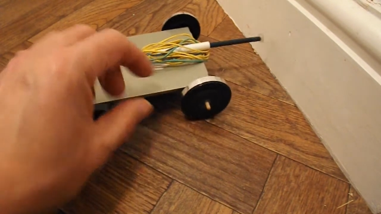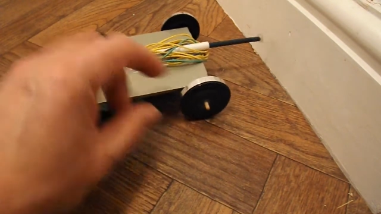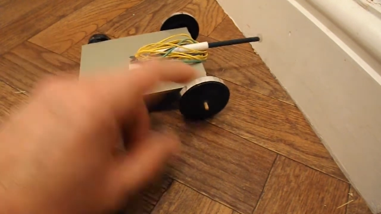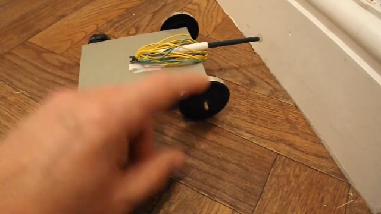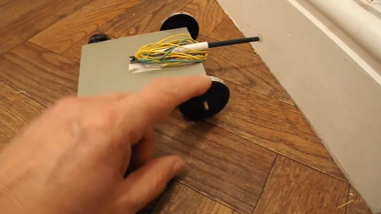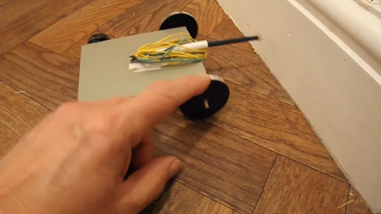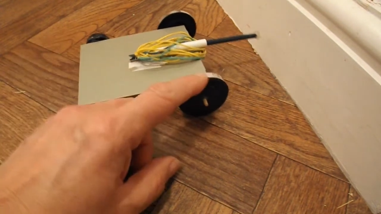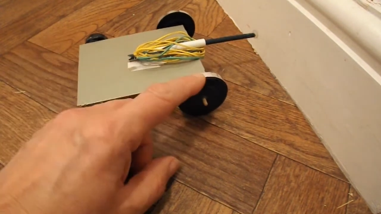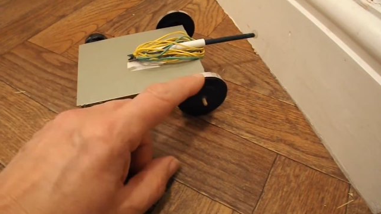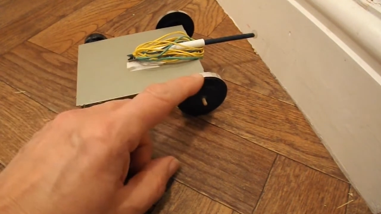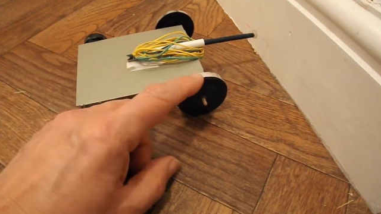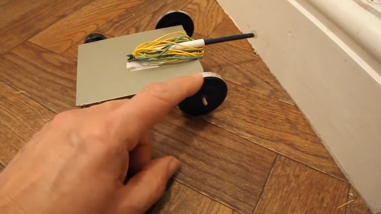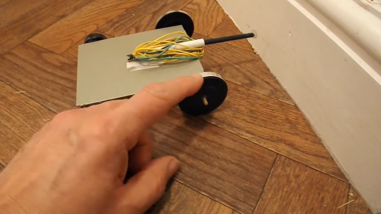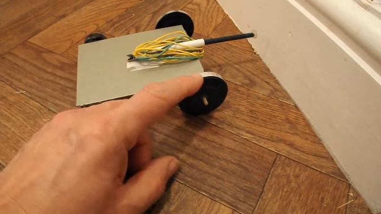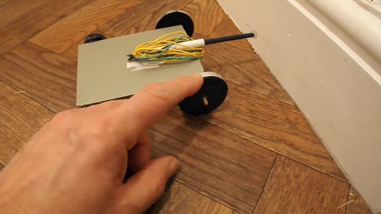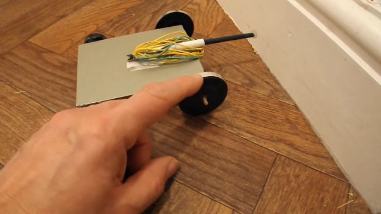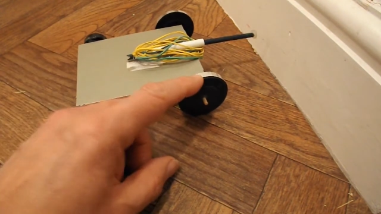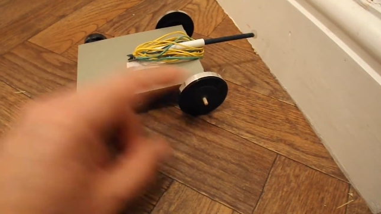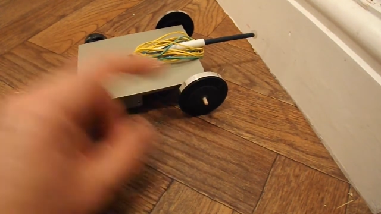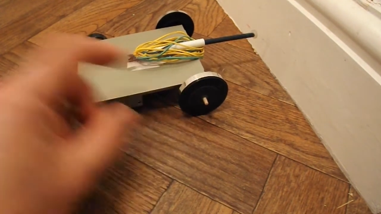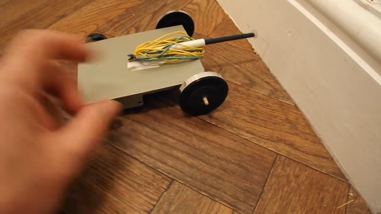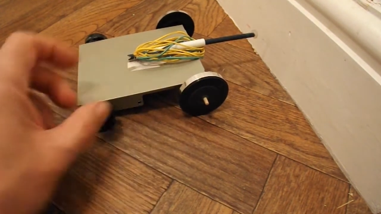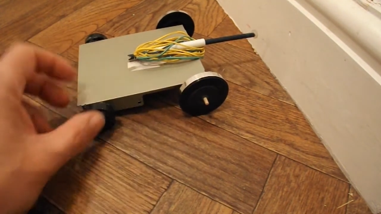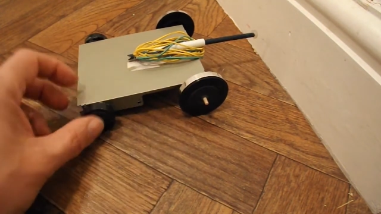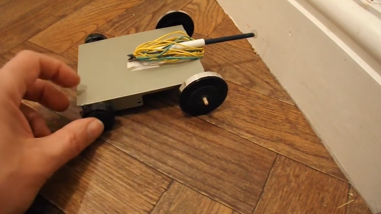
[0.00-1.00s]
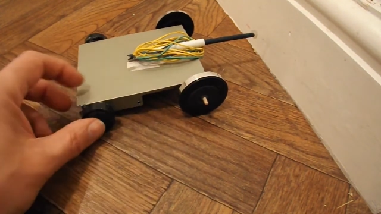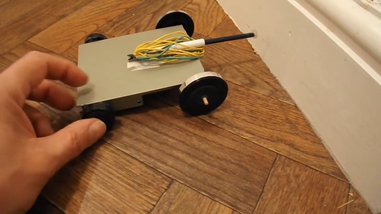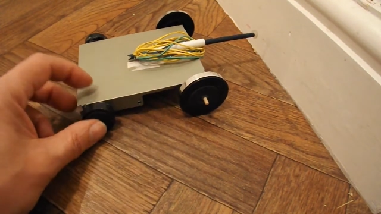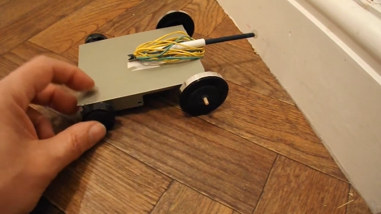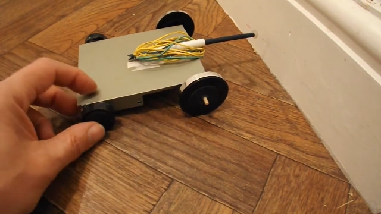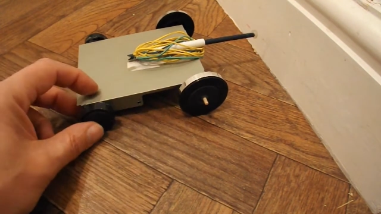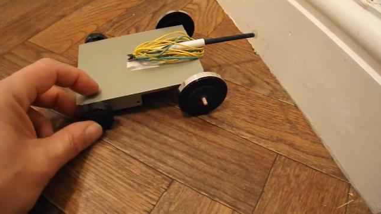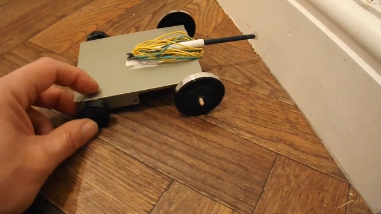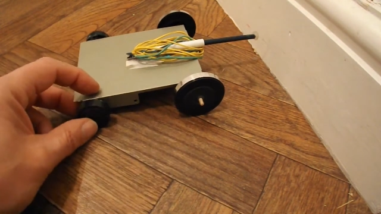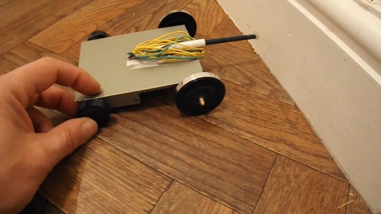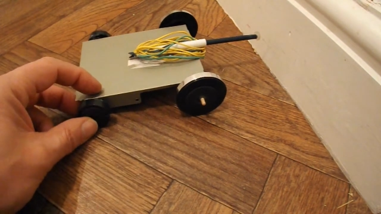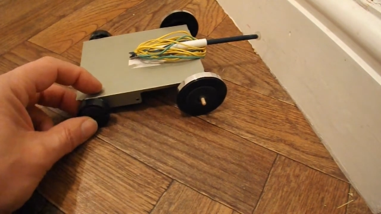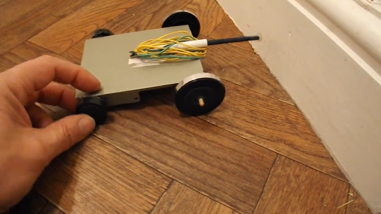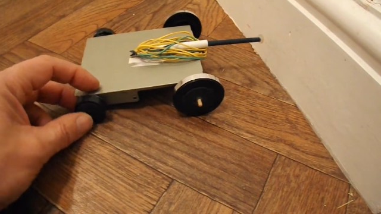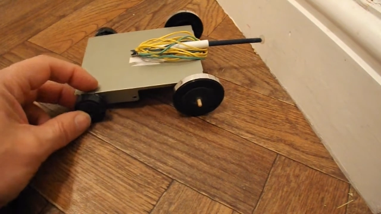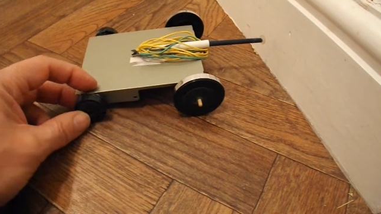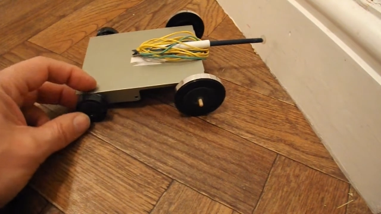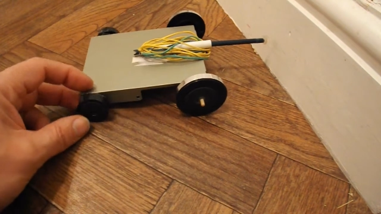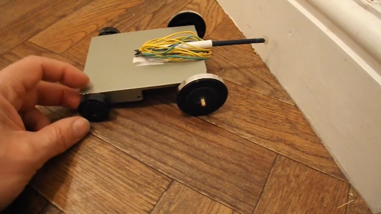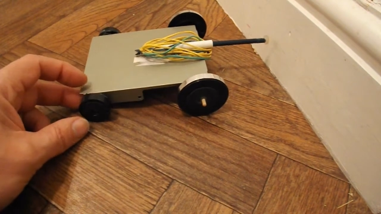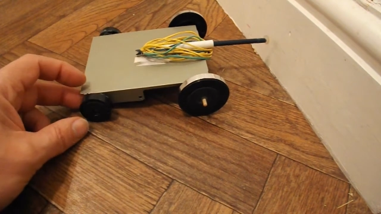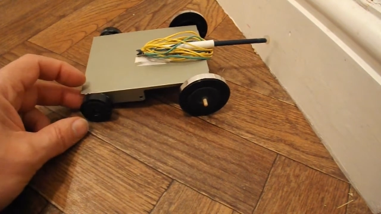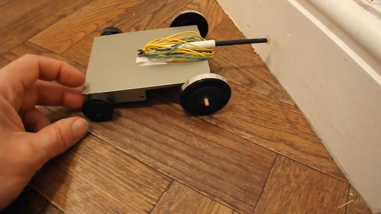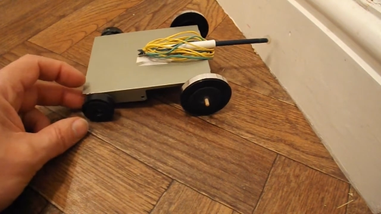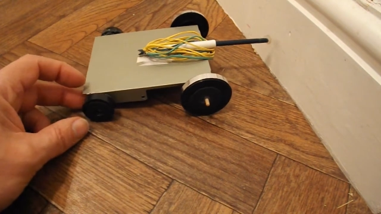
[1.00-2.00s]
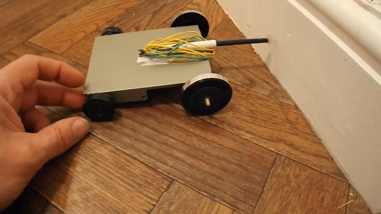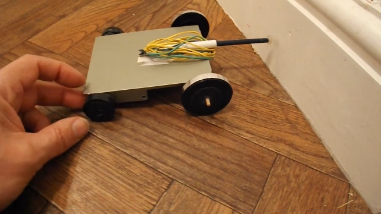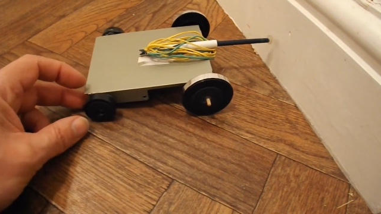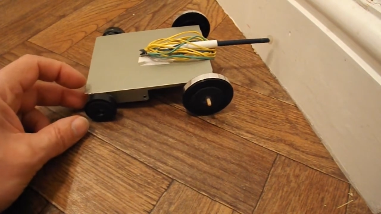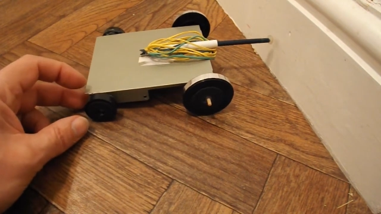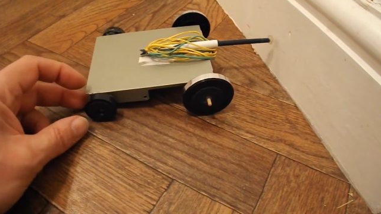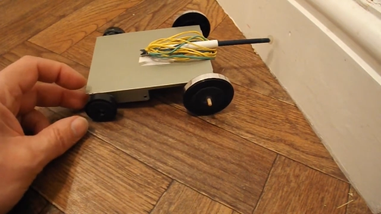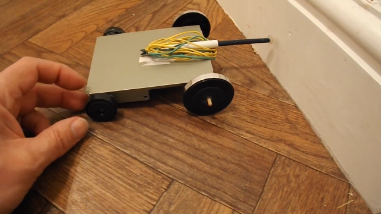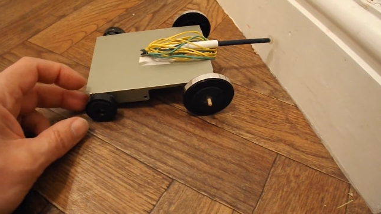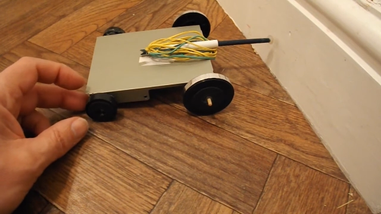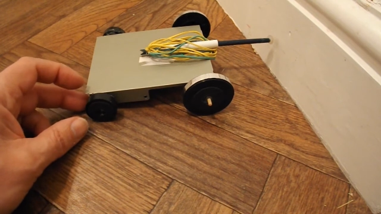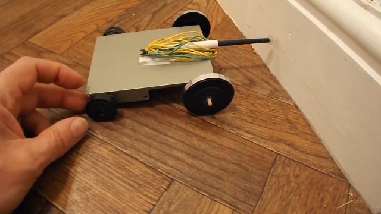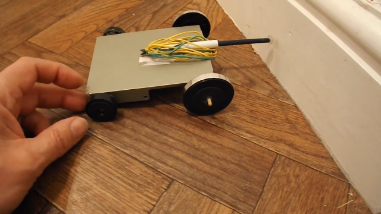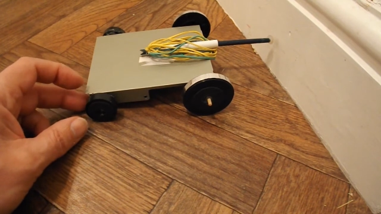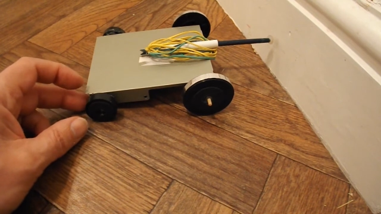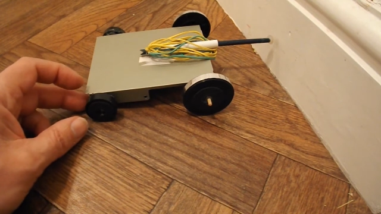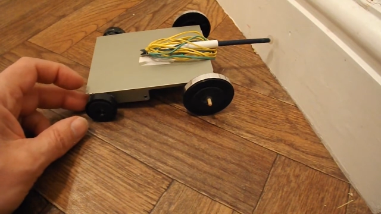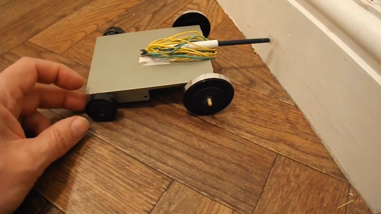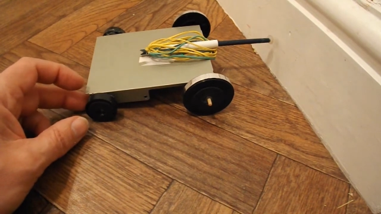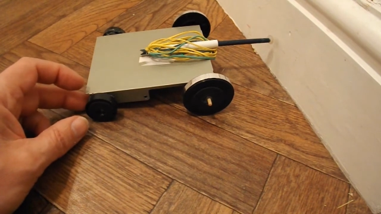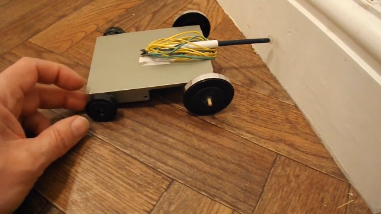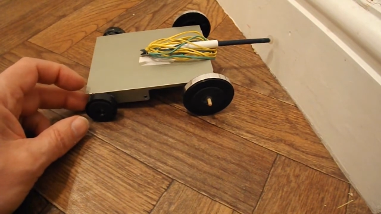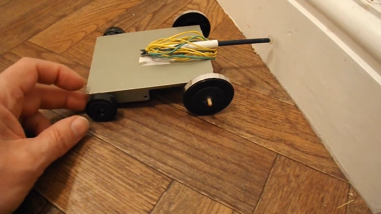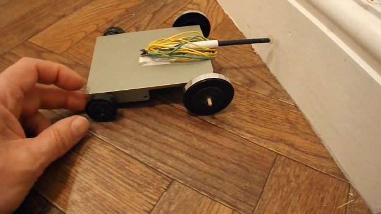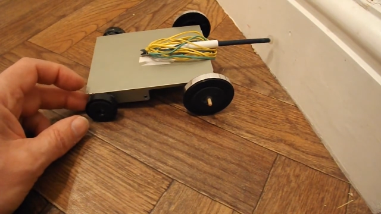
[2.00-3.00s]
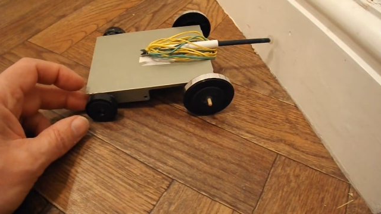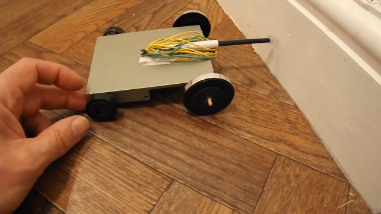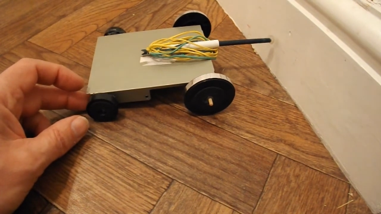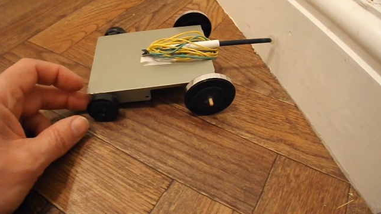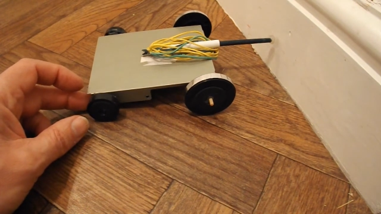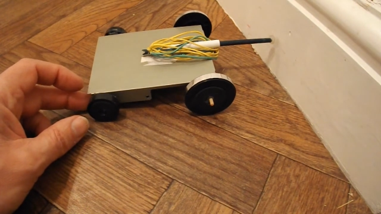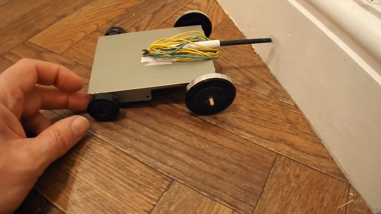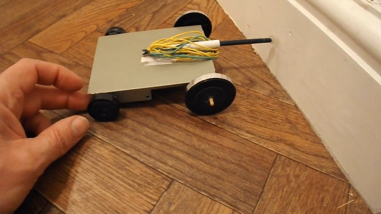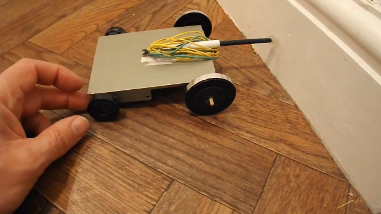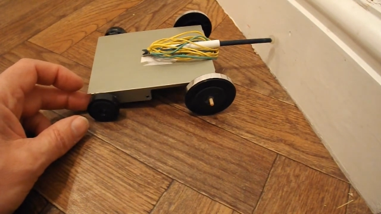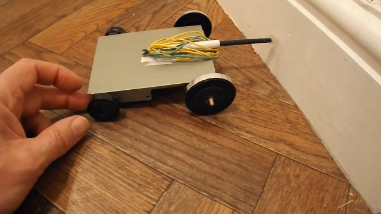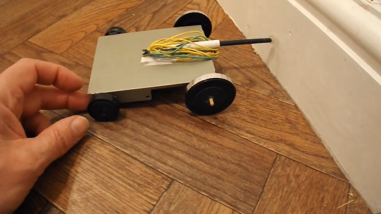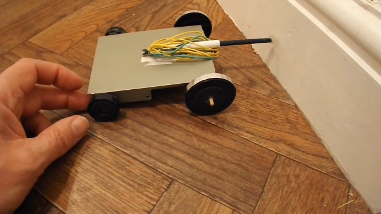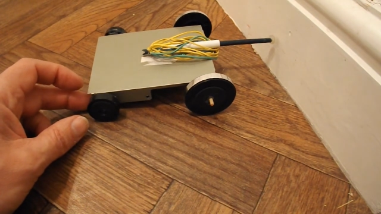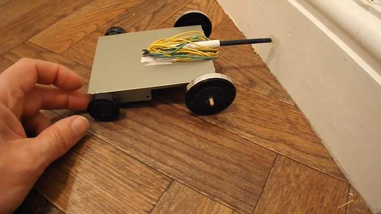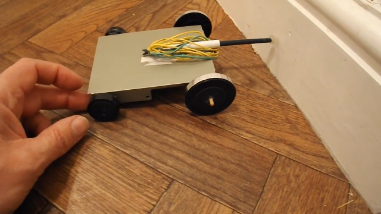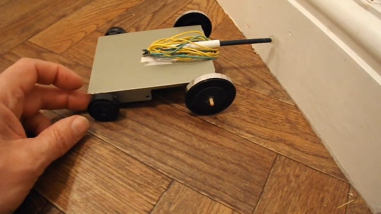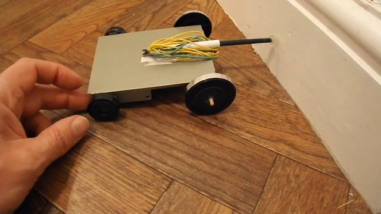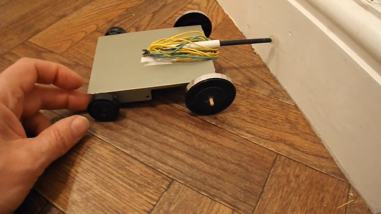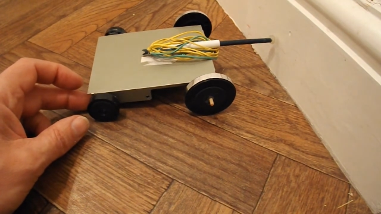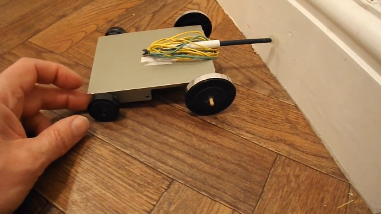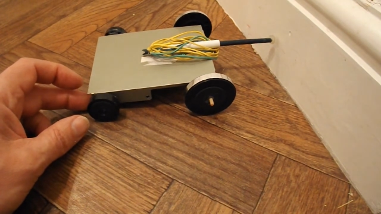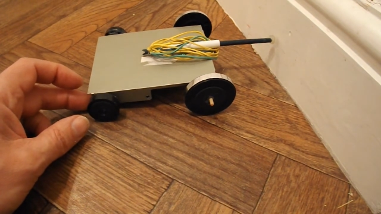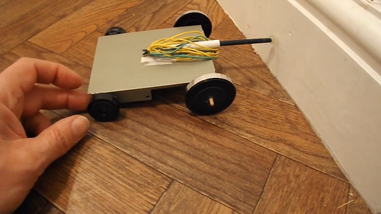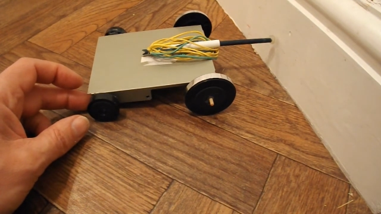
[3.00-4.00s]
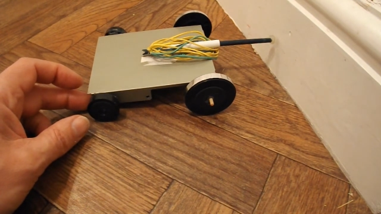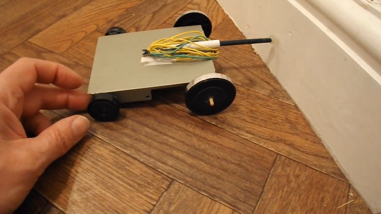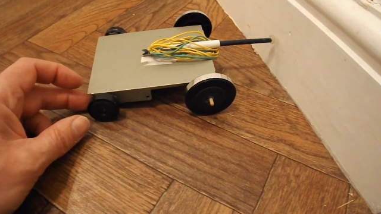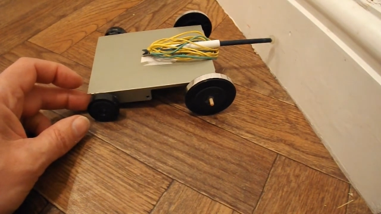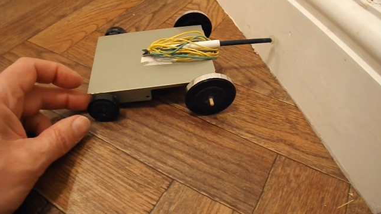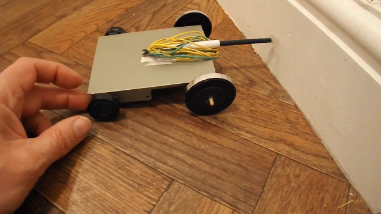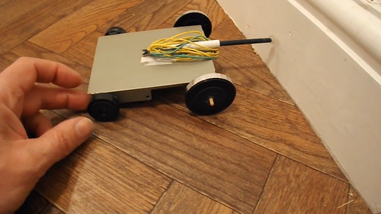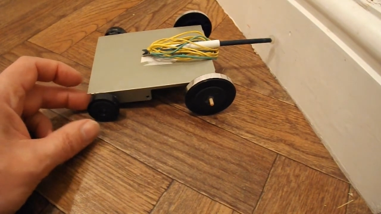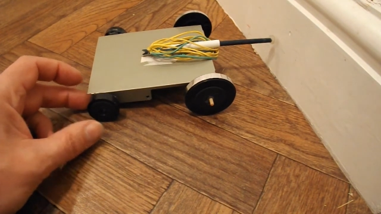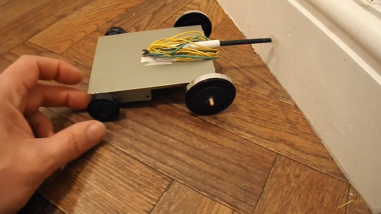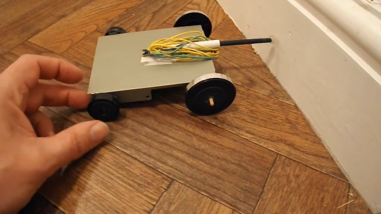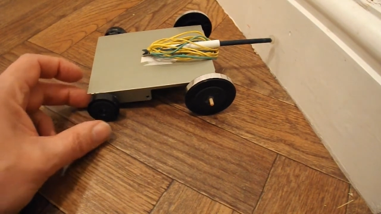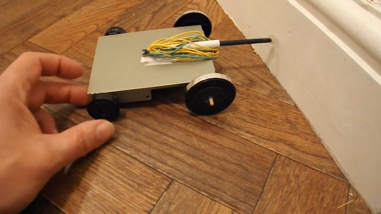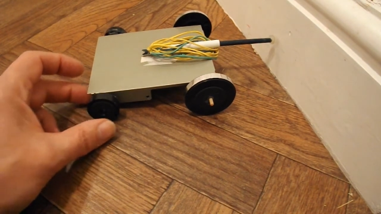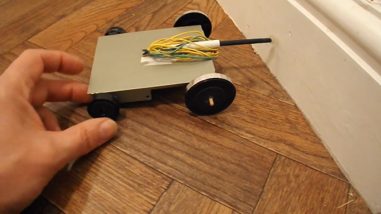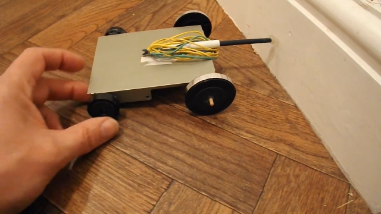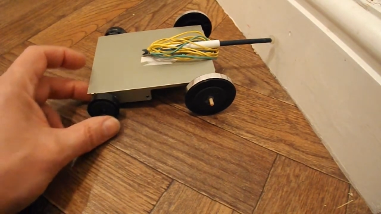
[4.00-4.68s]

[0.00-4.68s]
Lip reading: [unreadable: no face in view]